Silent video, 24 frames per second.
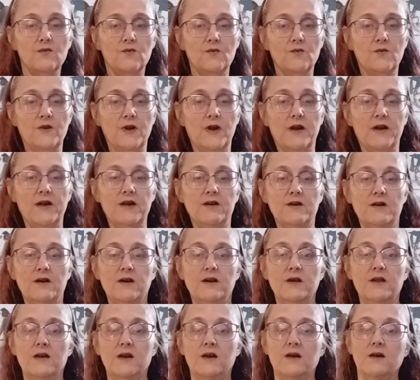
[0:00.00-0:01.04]
Very
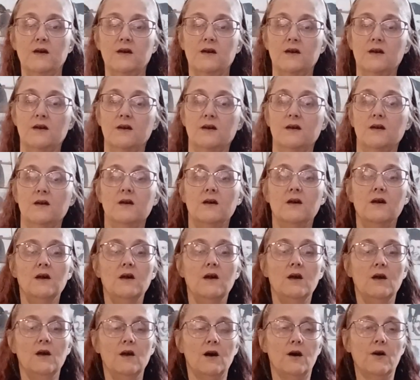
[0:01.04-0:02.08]
good.
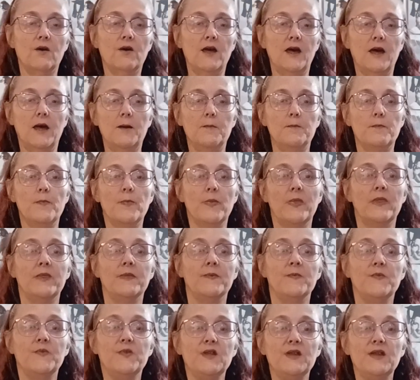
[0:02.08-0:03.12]
Okay,
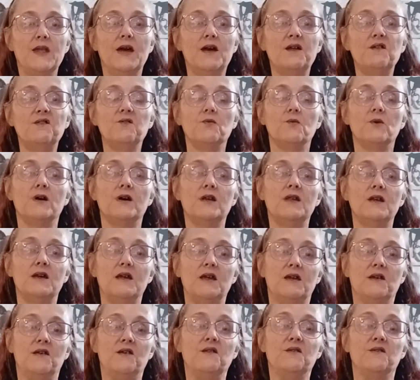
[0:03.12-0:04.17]
the next one
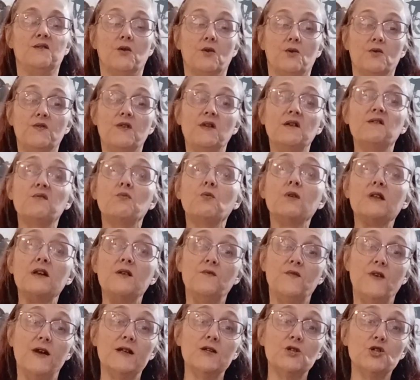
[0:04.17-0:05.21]
is, this will
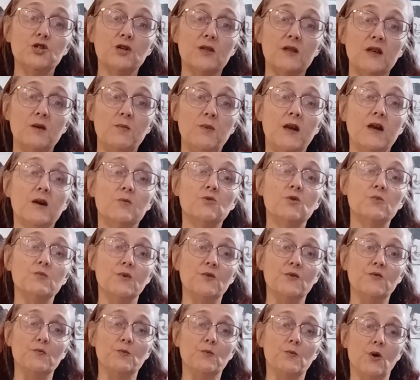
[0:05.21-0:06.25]
eventually become a
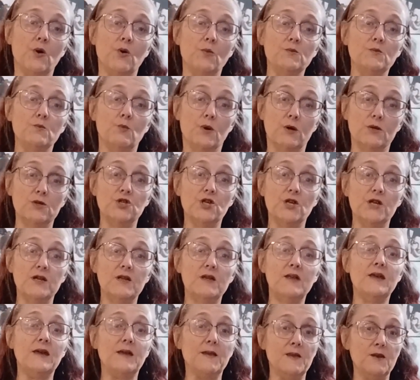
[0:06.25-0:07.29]

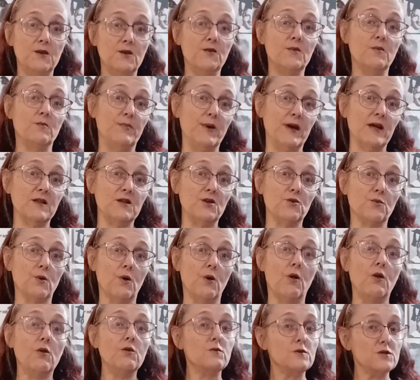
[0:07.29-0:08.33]
motion in the belly
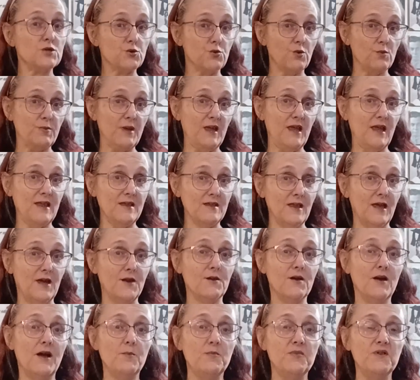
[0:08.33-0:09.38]
roll, which will be a
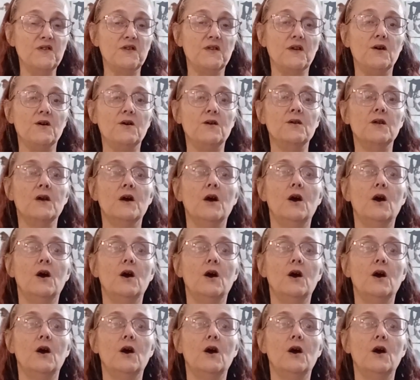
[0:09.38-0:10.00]
later episode.